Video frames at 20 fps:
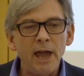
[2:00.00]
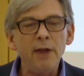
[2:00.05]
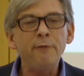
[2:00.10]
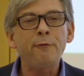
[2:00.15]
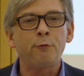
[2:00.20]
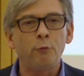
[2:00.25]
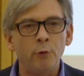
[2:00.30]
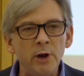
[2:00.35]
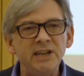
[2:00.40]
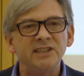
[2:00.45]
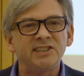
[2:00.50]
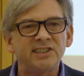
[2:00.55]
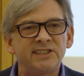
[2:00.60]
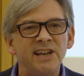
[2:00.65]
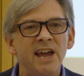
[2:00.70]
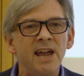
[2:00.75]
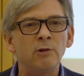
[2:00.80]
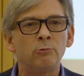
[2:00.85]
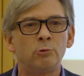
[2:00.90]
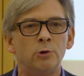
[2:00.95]
if we
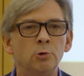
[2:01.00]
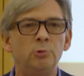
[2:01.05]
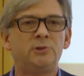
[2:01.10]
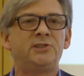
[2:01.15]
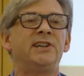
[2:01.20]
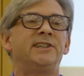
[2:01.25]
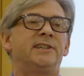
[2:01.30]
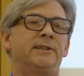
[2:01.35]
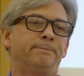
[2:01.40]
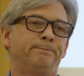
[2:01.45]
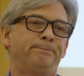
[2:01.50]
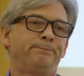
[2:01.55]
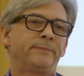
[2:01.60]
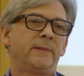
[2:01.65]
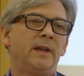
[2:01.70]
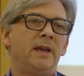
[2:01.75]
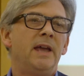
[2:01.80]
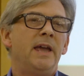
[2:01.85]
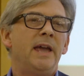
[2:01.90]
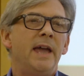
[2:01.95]
stay rooted
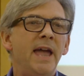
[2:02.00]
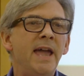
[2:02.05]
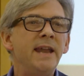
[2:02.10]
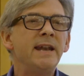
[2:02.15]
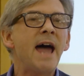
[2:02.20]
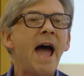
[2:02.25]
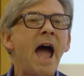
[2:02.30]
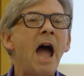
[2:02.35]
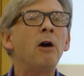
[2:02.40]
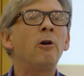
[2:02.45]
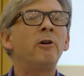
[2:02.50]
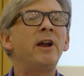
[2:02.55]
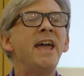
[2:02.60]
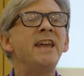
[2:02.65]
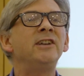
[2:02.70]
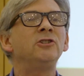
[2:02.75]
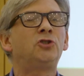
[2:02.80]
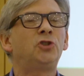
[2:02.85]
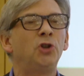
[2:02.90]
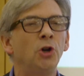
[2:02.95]
in our
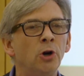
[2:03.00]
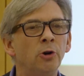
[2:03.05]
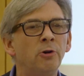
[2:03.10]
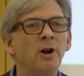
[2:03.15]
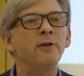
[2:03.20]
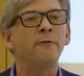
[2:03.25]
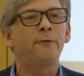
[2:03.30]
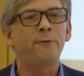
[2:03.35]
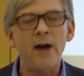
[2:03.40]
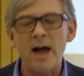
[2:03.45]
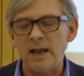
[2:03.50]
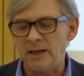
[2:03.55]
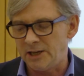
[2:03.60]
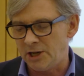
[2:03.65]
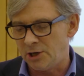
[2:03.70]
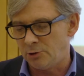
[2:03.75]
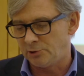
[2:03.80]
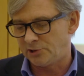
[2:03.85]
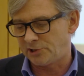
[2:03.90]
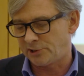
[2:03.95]
enduring
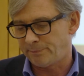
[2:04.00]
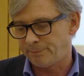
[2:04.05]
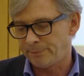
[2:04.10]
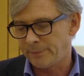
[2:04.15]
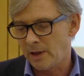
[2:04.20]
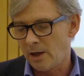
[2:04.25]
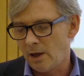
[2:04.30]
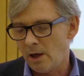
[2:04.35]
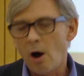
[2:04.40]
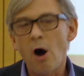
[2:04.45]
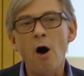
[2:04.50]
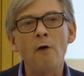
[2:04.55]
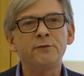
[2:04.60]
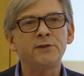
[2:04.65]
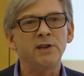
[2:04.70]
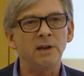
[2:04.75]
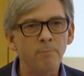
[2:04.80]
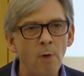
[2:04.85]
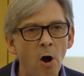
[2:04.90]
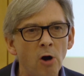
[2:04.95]
values of
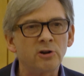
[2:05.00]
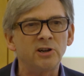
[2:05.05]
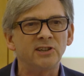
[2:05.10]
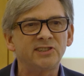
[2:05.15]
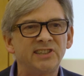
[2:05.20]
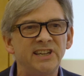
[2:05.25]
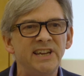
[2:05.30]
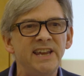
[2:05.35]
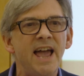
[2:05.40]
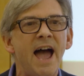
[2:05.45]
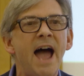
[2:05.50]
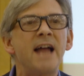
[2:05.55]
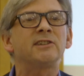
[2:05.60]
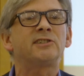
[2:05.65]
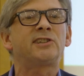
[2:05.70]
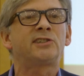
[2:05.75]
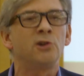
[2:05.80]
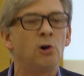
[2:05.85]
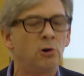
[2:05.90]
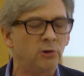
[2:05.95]
democracy and
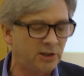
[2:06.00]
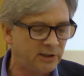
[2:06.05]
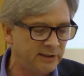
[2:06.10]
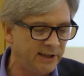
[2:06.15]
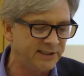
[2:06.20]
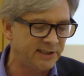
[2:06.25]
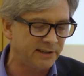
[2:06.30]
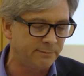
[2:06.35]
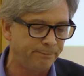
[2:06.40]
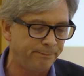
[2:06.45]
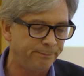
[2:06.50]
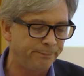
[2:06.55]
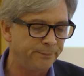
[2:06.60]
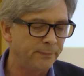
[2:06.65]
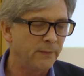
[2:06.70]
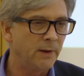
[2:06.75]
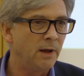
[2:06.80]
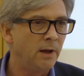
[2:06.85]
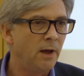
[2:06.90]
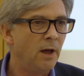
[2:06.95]
socialism.
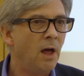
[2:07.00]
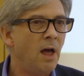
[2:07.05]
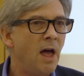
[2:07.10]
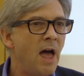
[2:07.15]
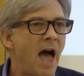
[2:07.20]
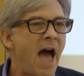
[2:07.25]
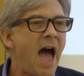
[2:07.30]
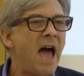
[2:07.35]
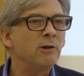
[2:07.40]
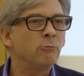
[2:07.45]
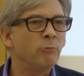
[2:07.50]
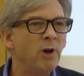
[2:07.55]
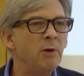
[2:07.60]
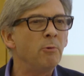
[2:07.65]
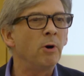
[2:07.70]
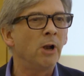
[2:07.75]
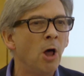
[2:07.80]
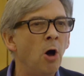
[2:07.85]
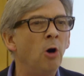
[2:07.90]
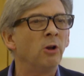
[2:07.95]
And we
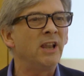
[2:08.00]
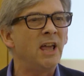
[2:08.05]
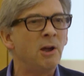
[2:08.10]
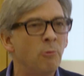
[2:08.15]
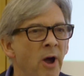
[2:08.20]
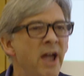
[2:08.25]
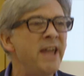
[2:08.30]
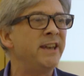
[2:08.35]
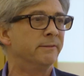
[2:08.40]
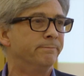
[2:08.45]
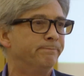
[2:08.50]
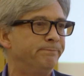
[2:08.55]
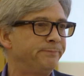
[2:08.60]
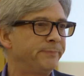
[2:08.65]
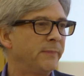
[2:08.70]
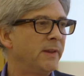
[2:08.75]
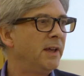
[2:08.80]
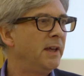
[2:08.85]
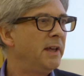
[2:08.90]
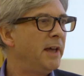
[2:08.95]
will only win
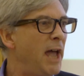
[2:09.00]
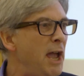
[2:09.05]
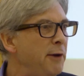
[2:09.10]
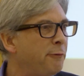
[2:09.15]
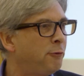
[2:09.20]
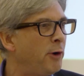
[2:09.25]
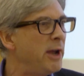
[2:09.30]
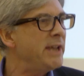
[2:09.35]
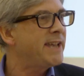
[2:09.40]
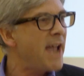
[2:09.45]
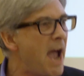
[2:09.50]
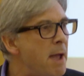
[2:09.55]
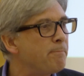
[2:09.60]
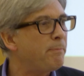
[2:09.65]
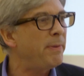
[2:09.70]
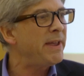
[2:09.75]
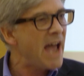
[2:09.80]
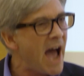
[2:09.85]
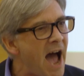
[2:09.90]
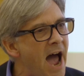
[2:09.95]
if we get
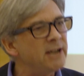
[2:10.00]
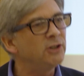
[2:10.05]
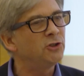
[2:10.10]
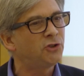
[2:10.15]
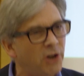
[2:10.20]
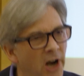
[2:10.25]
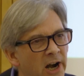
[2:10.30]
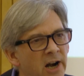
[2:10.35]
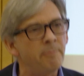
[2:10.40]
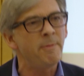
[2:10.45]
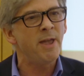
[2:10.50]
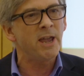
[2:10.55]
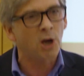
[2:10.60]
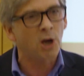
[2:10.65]
behind Jeremy